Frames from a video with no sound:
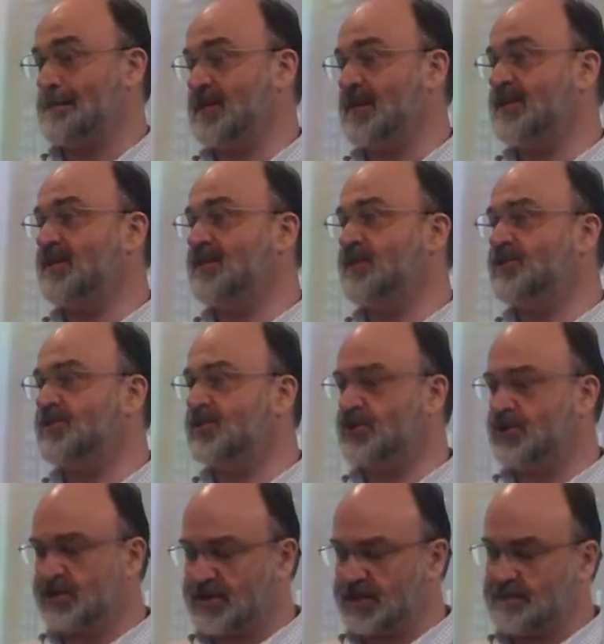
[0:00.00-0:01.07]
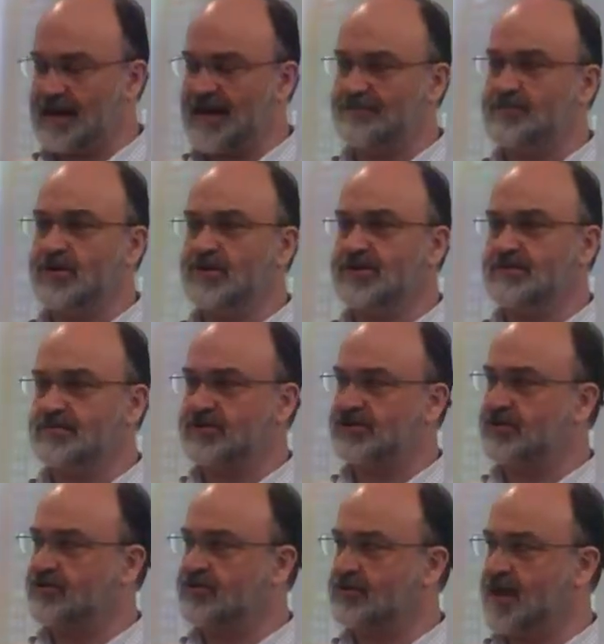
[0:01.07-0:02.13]
And it is just about possible to
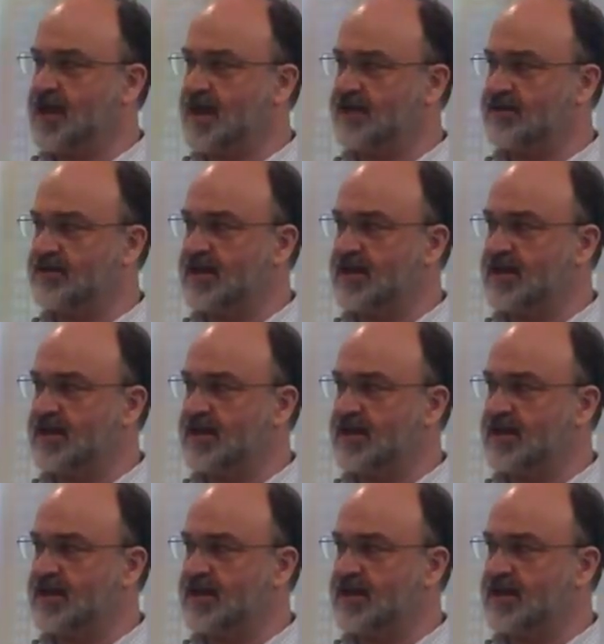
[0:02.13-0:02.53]
create